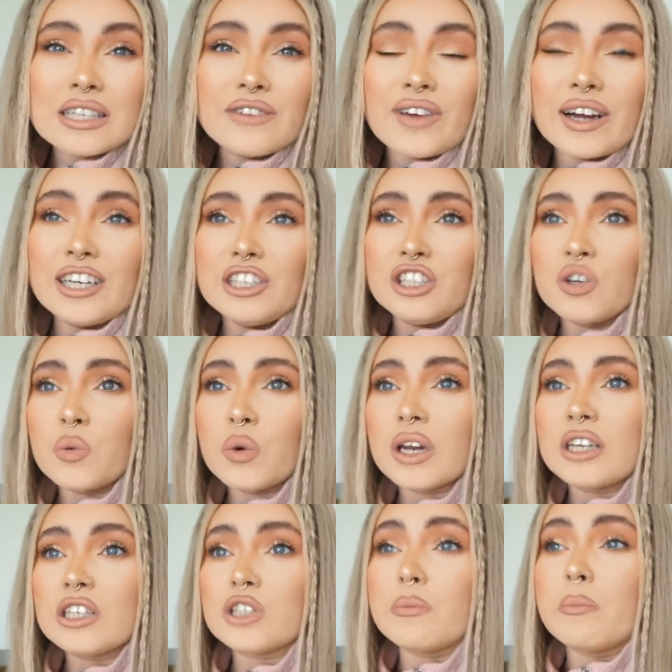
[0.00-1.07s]
and you don't want to
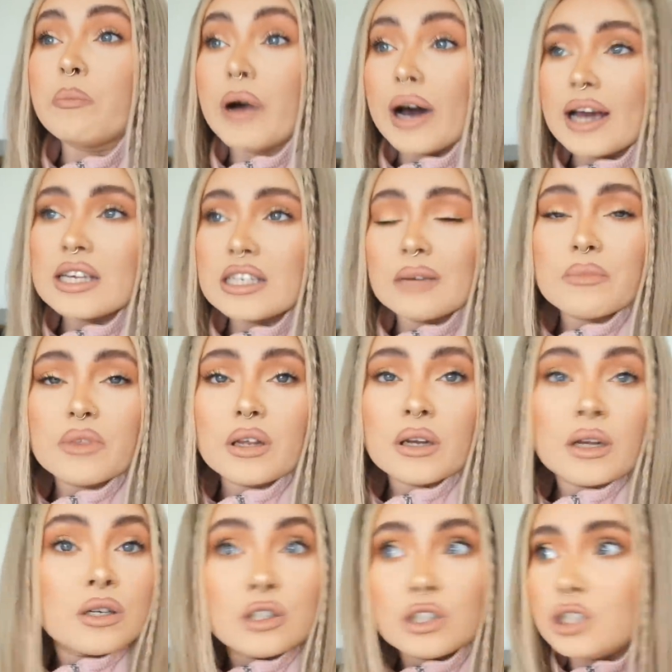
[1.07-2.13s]
just buy something
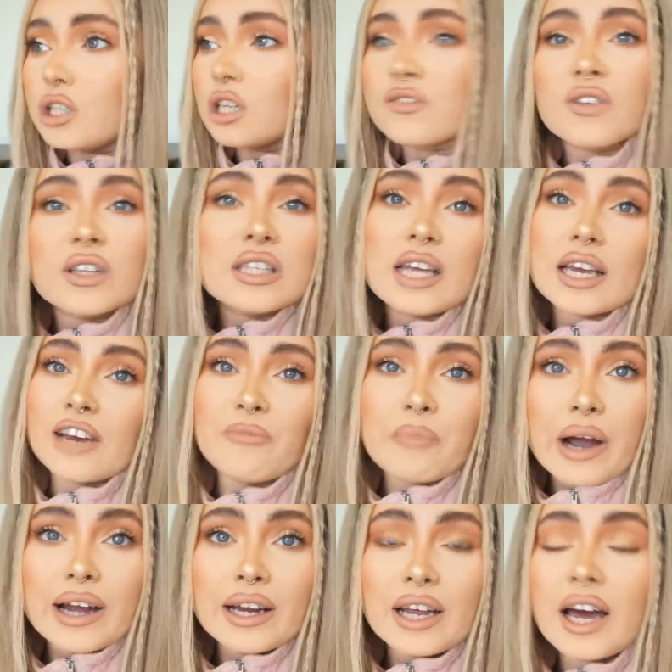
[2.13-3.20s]
just for the sake of
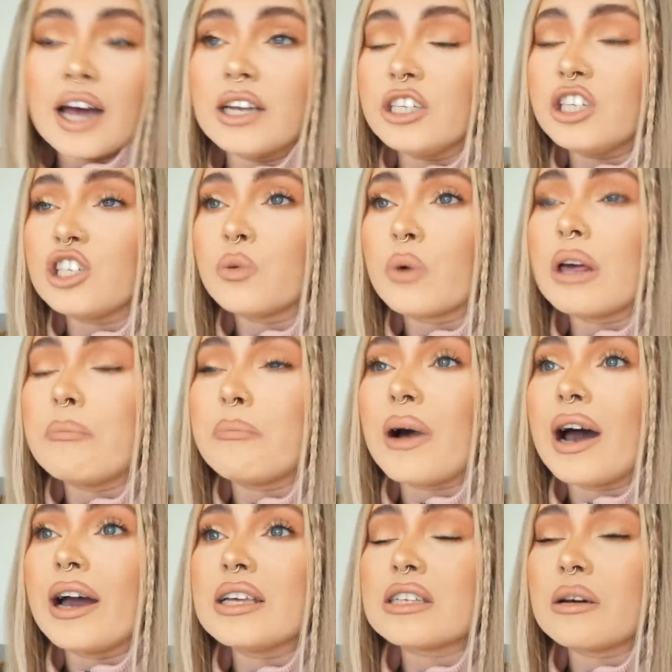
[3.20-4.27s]
buying it, and you don't want to
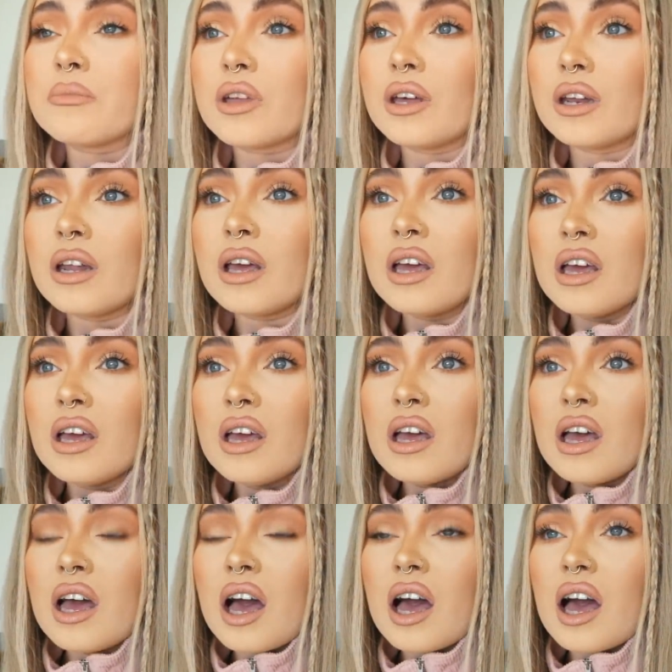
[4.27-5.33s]
buy something
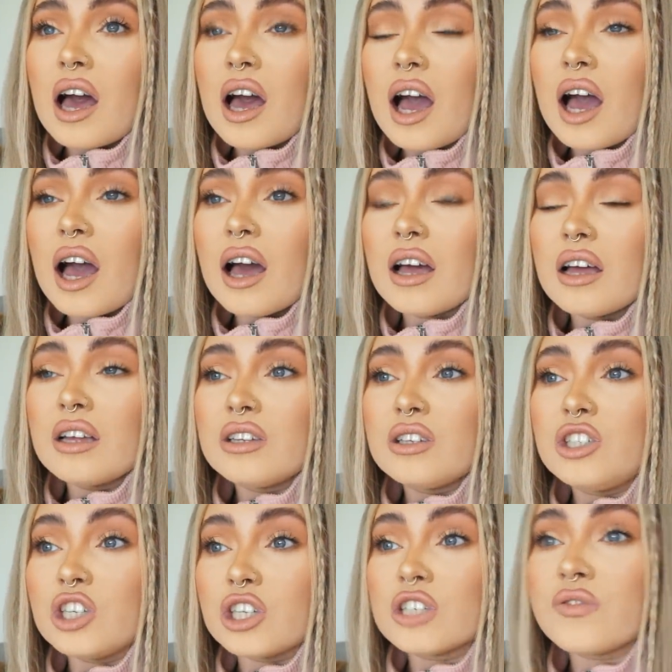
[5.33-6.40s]

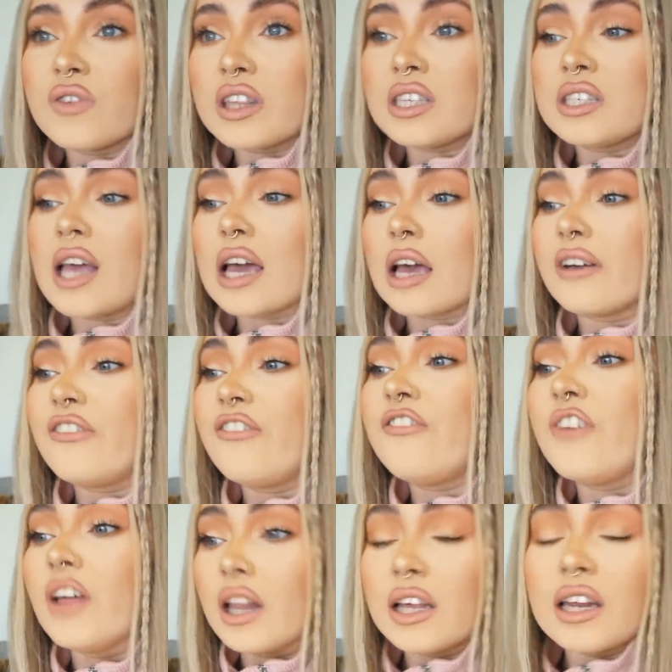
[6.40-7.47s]
just for the sake of
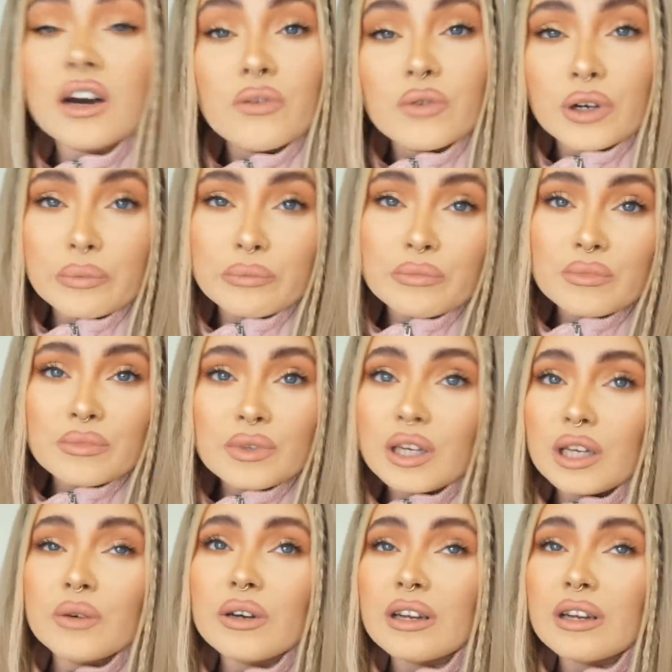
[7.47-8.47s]
filling a room, you know what I